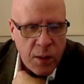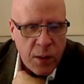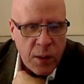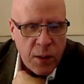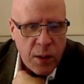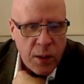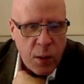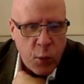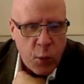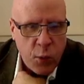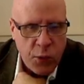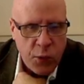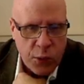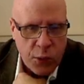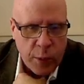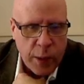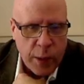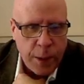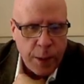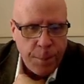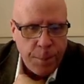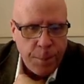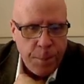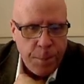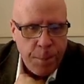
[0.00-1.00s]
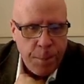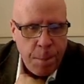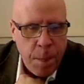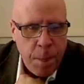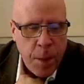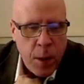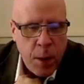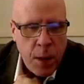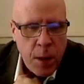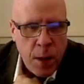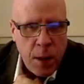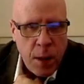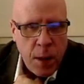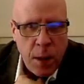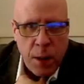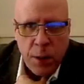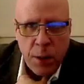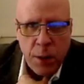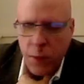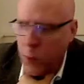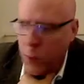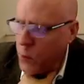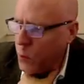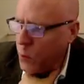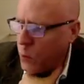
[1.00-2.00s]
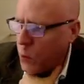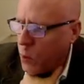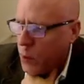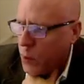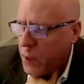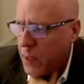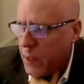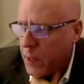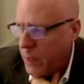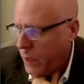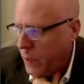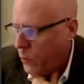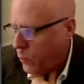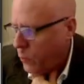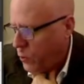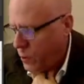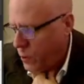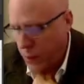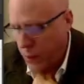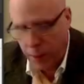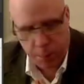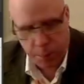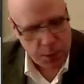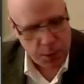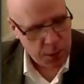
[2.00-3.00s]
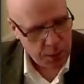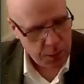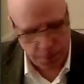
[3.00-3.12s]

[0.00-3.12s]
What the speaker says: those 3. Those are called the intercepts.